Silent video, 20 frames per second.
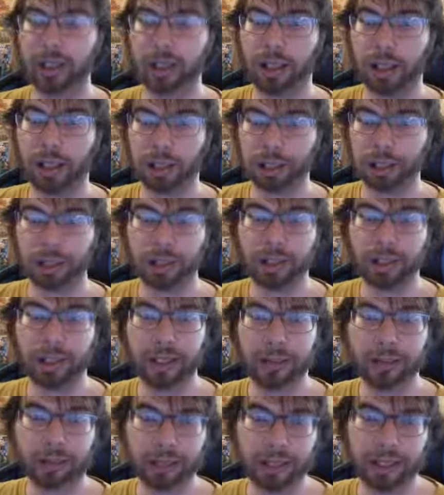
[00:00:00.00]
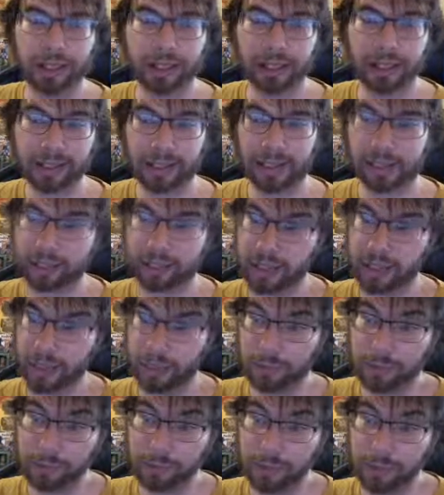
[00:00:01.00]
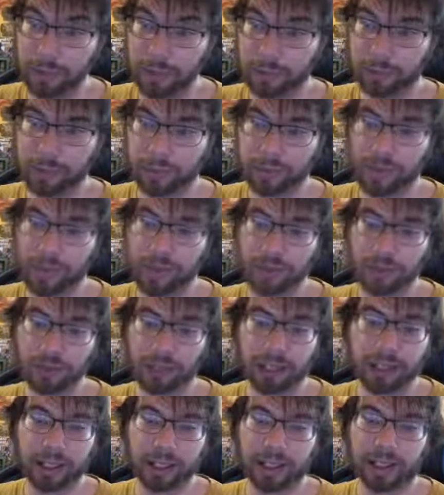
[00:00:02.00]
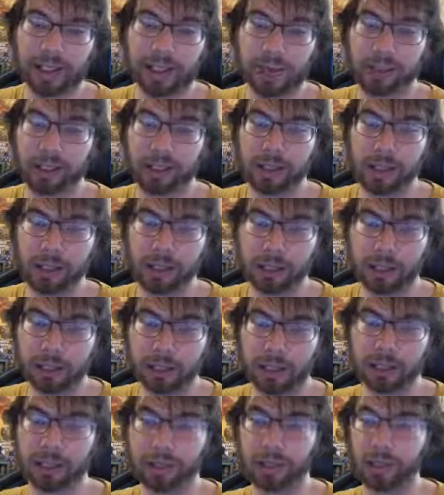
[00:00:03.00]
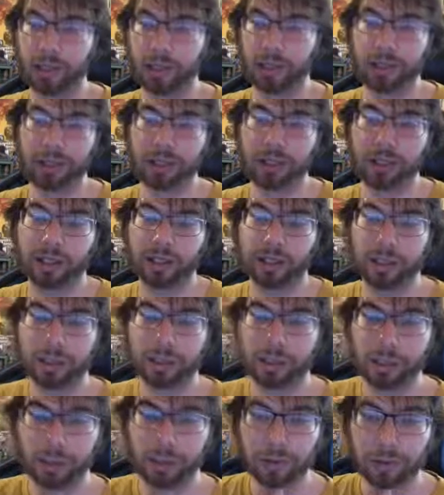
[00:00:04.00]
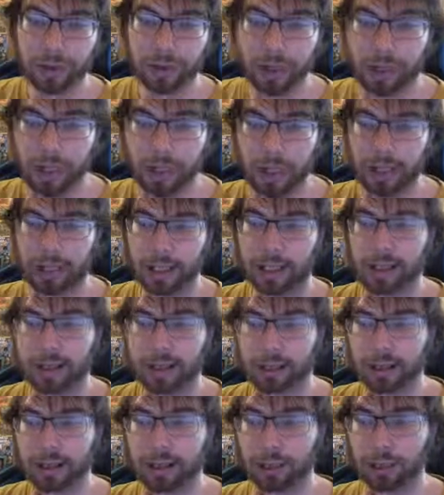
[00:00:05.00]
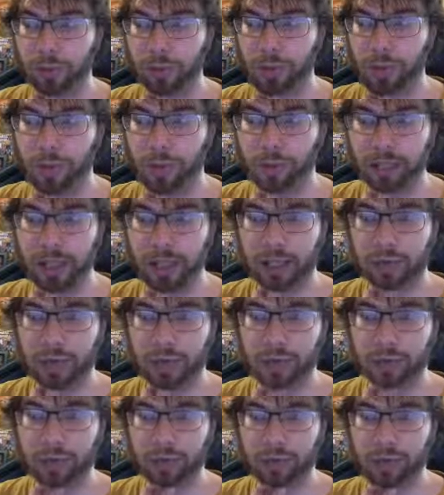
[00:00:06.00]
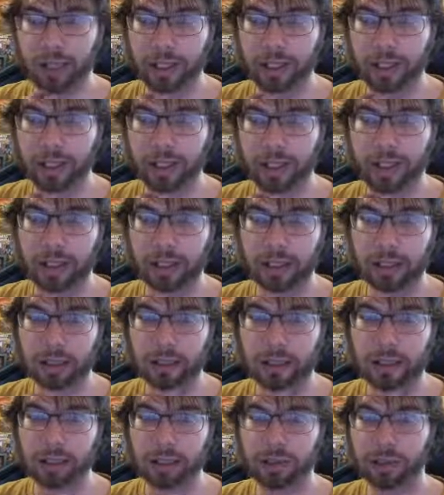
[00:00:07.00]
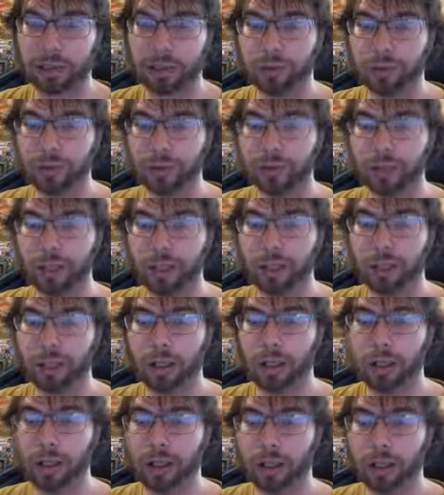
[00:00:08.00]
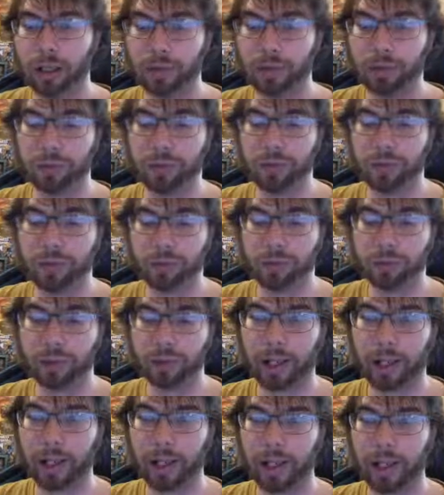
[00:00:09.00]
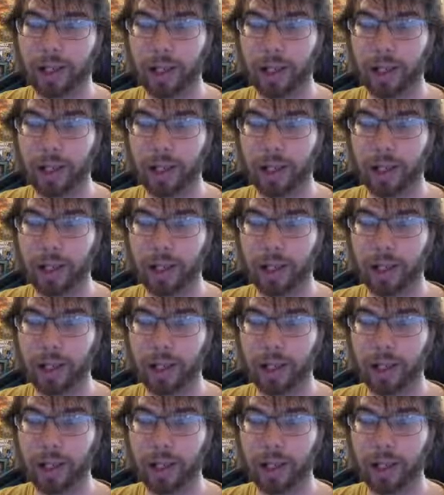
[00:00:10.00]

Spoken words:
You can definitely hit King of Games with it, but I don't think it'll be topping any tournaments anytime soon, unless someone comes out with a really good deck list to really break